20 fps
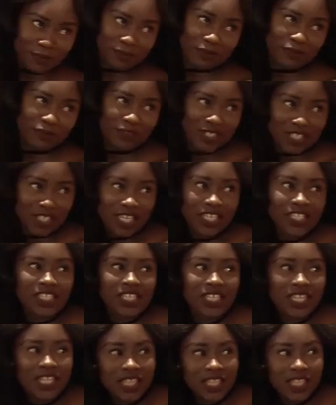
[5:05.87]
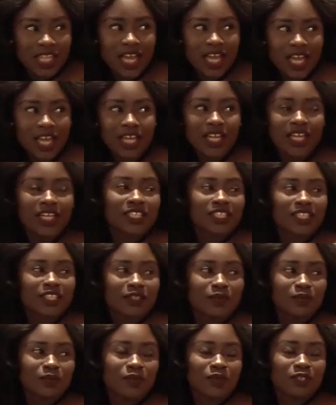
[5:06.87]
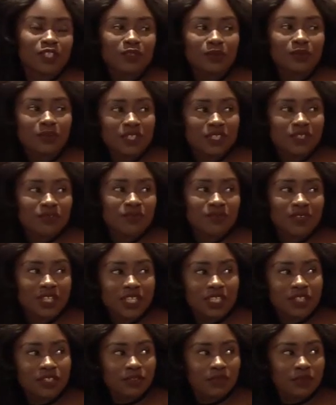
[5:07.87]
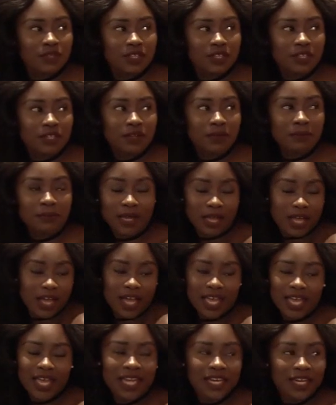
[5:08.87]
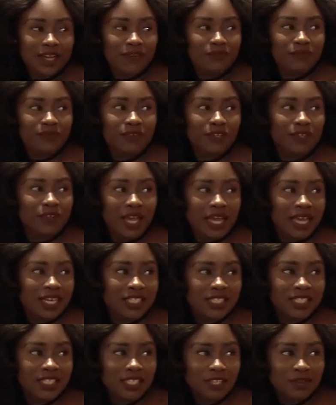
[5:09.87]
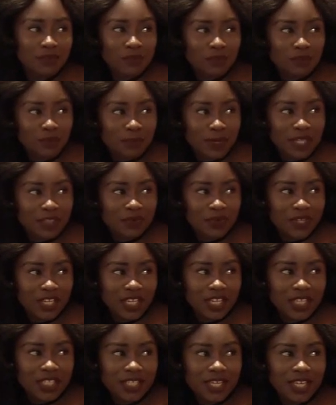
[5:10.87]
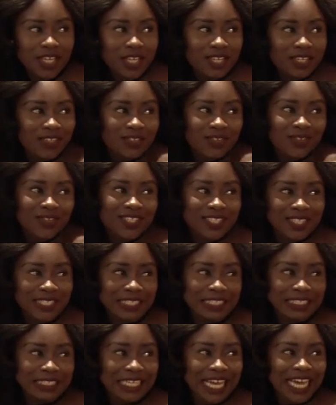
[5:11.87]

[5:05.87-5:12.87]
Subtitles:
from the BJJ and that, she wasn't really doing, you know. But I had I had a cesarean for all my three kids, so we started.